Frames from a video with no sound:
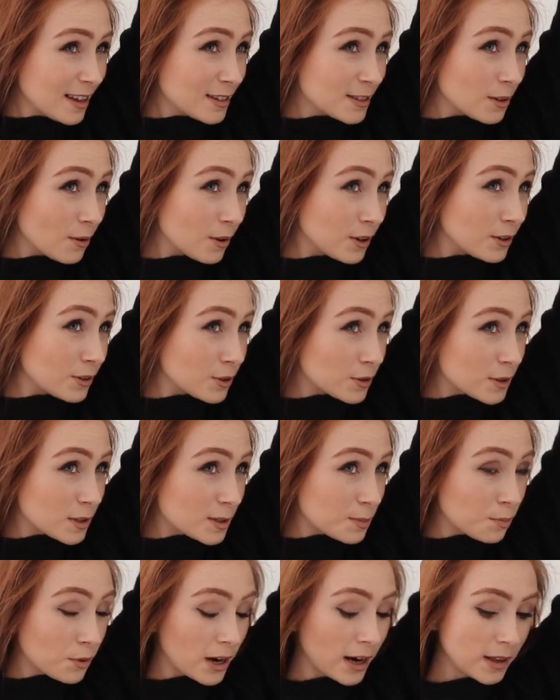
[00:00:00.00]
So you just
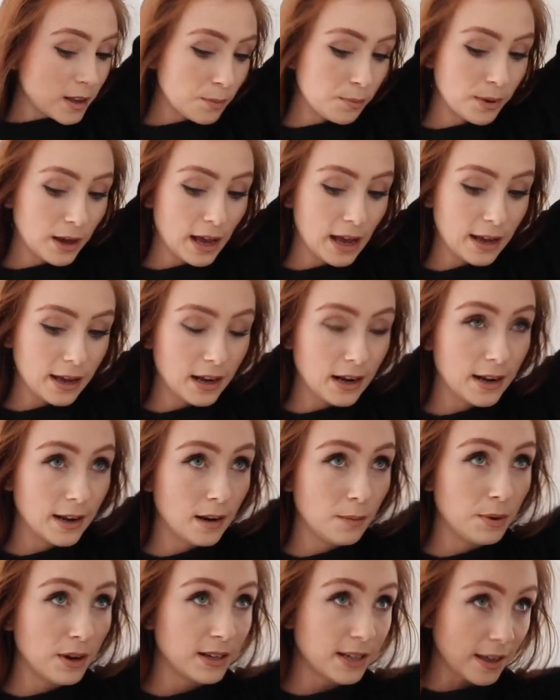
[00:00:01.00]
spray the back a
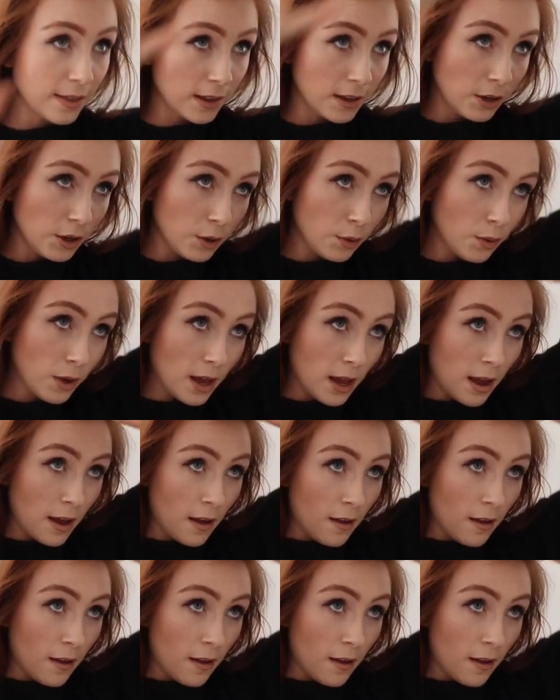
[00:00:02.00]
little bit, and then you